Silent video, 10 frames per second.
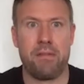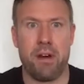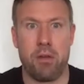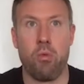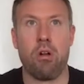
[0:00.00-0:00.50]
I
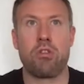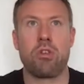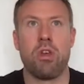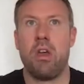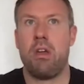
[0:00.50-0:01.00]
watch
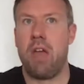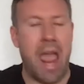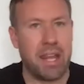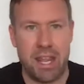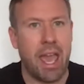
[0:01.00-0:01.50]
any
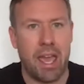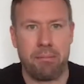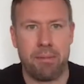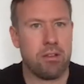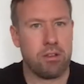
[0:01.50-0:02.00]
game, no
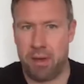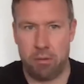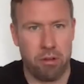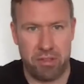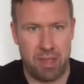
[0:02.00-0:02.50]
matter what team
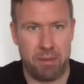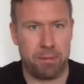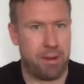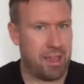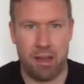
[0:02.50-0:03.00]
is playing.
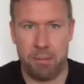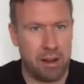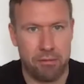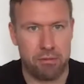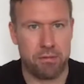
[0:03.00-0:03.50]
I'm a lover
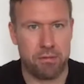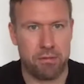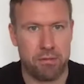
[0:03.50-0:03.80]
of the sport.